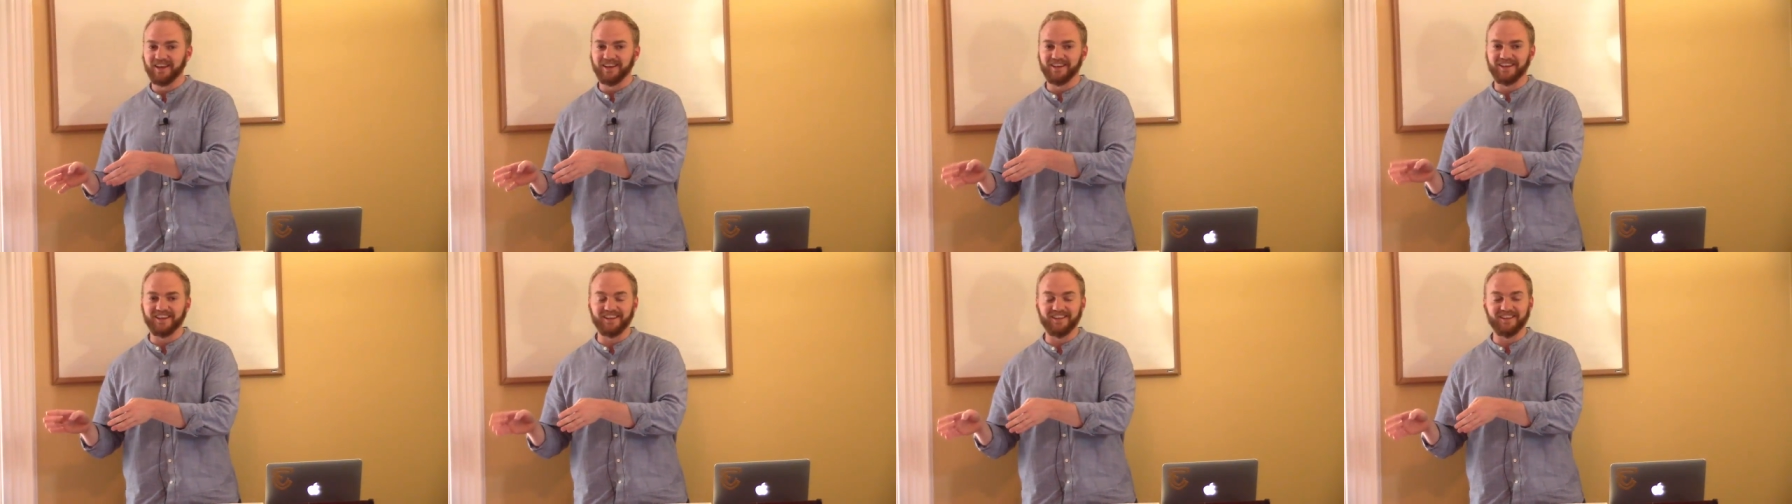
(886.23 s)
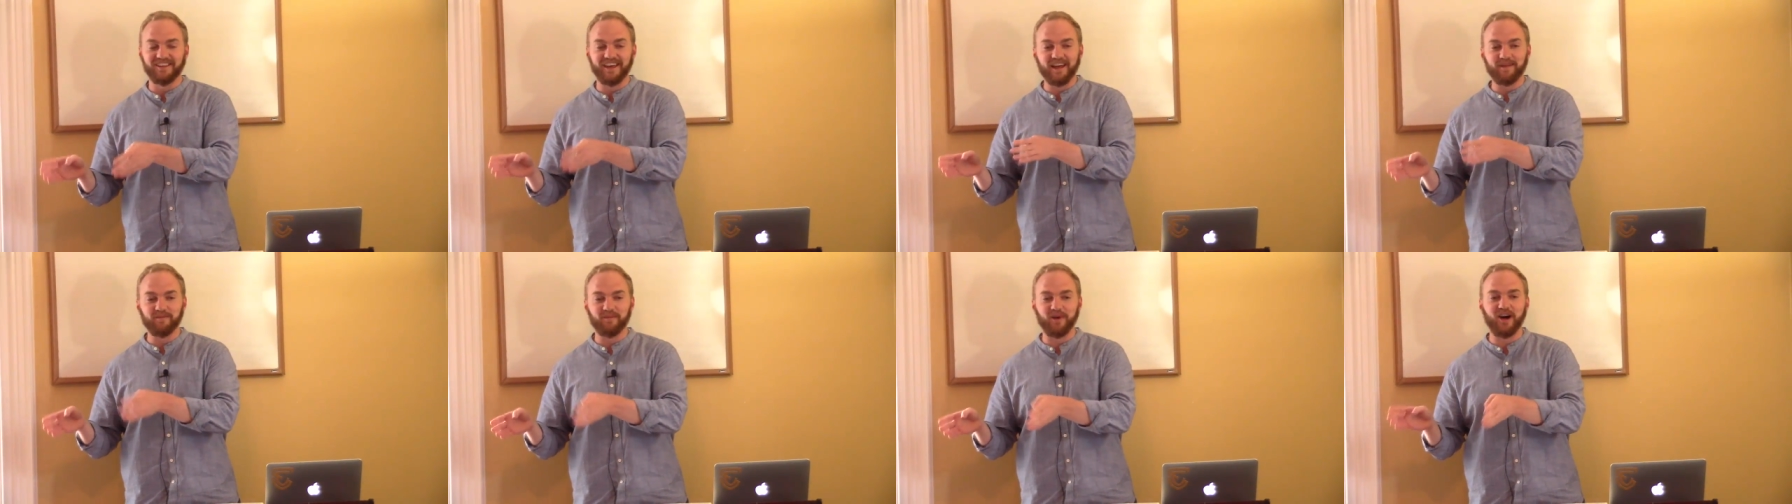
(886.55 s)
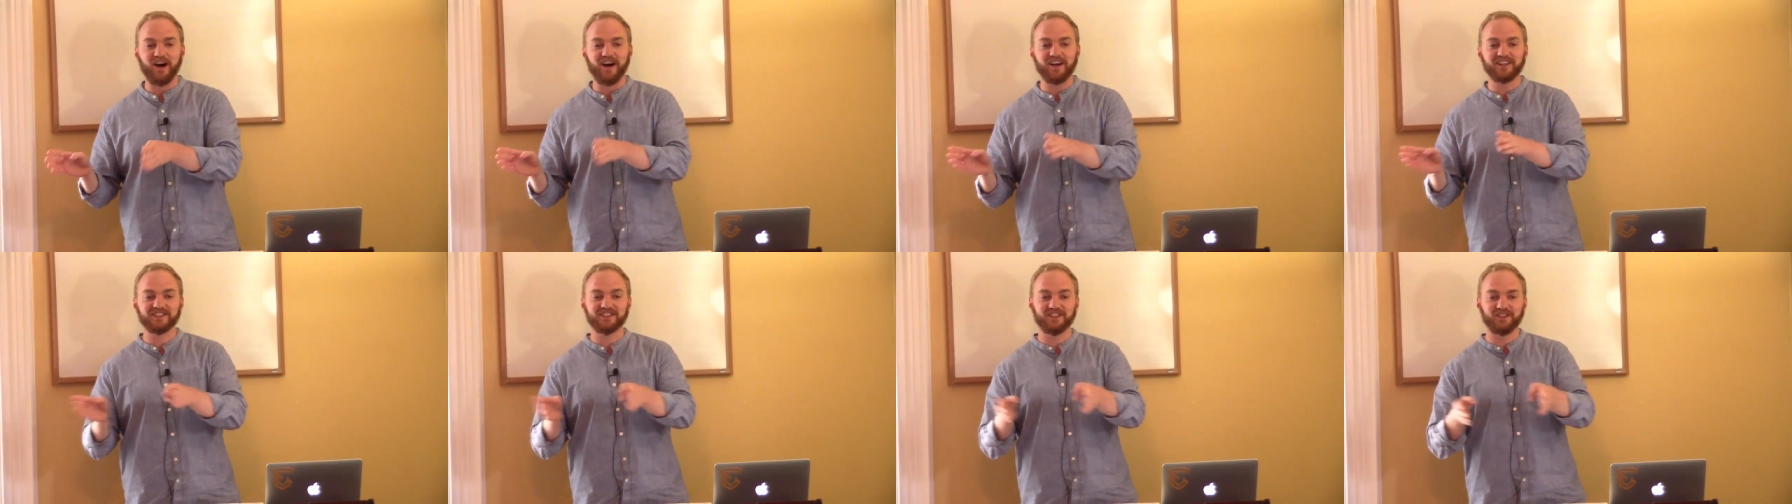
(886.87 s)
he then
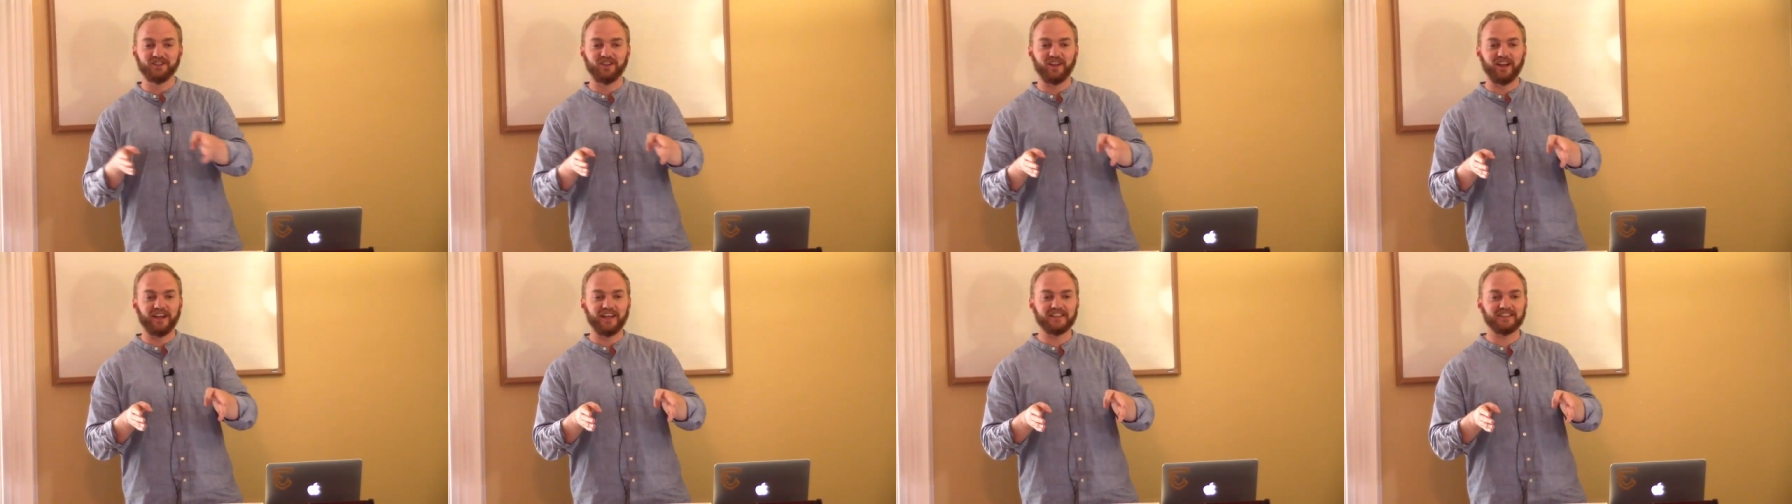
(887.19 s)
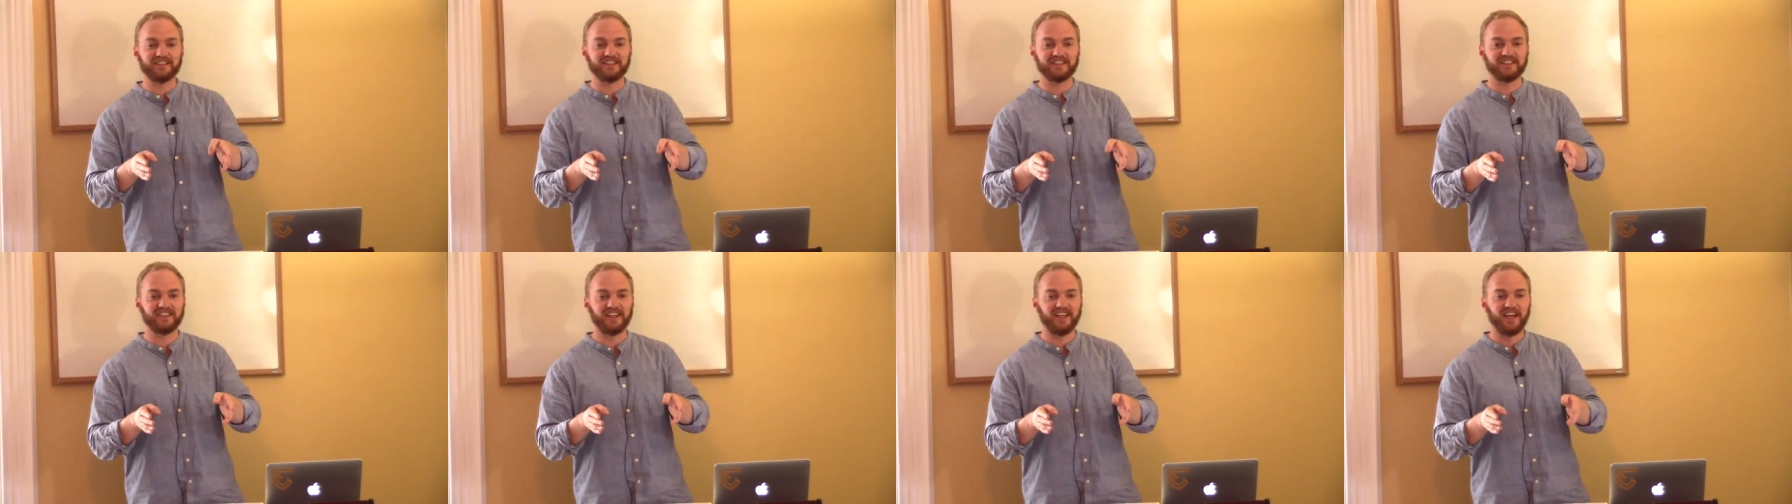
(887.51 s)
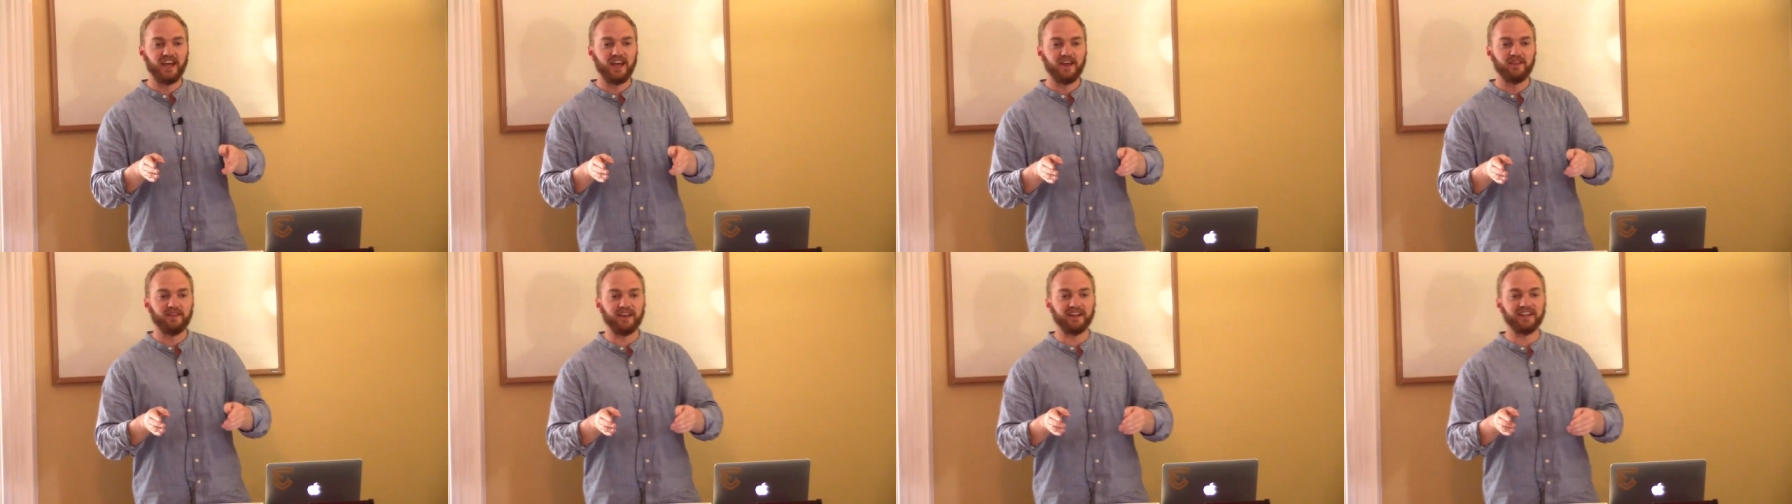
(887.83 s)
postulates
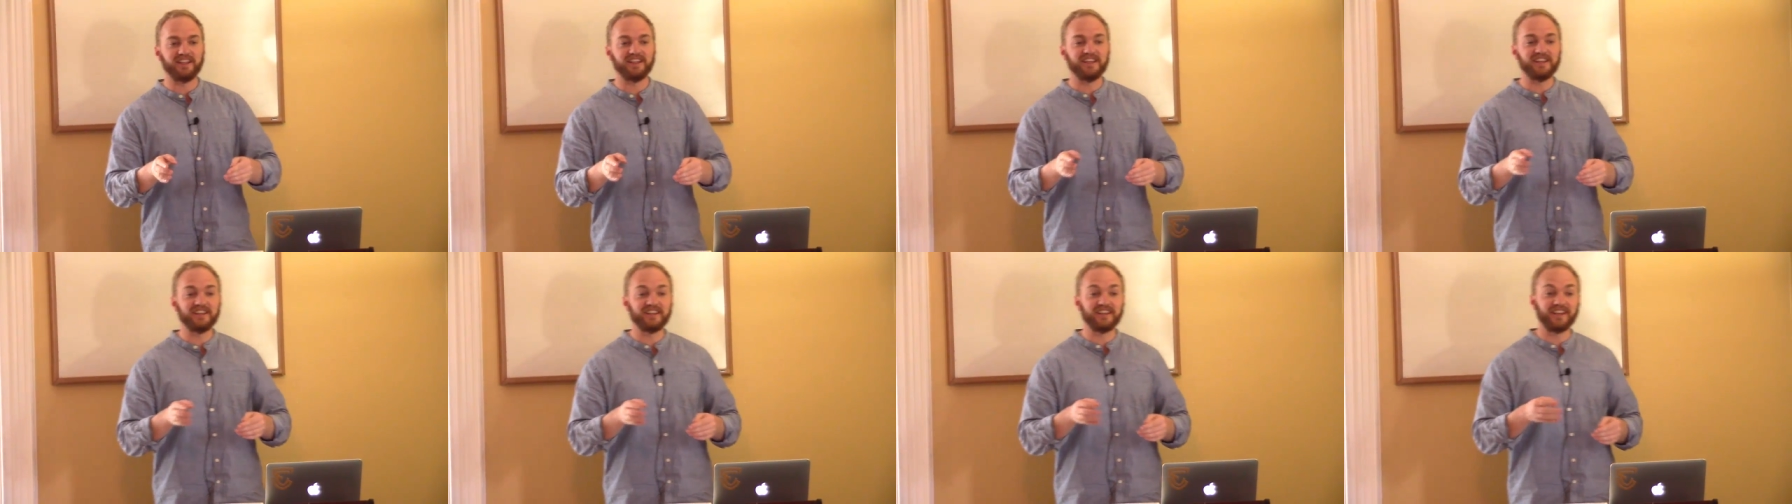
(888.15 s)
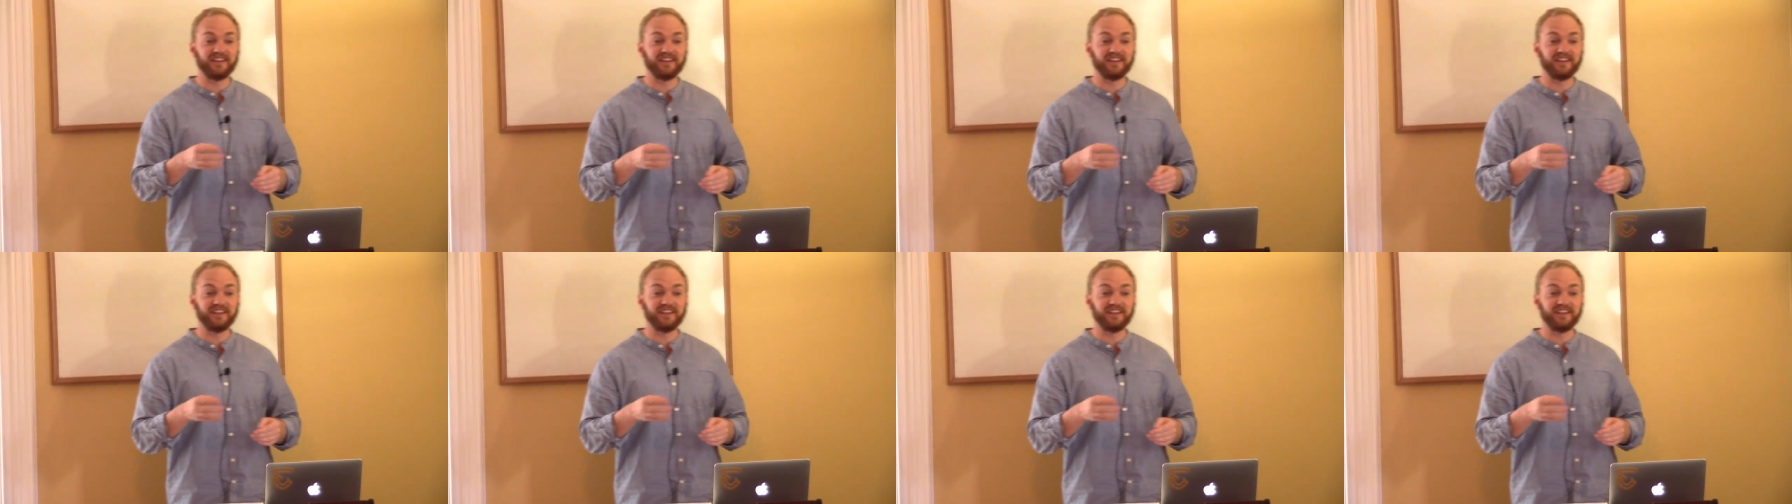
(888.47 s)
that he